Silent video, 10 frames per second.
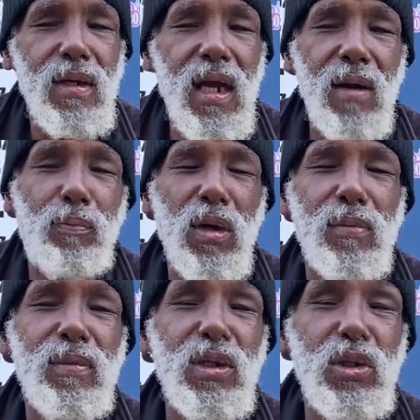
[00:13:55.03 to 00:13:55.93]
and put
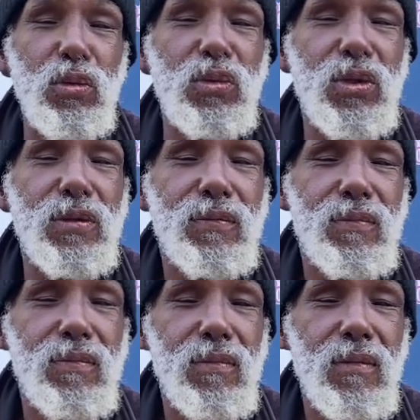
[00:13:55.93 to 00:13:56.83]
them into use
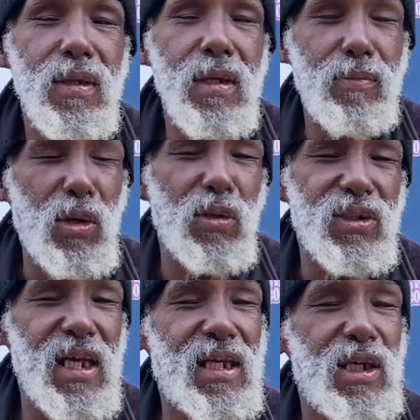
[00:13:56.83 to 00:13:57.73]
because
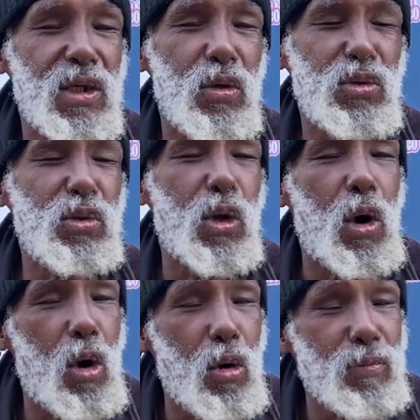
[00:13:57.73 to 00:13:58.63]
they can go to the
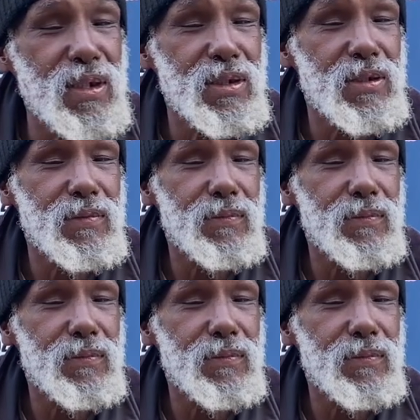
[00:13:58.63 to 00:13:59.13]
homeless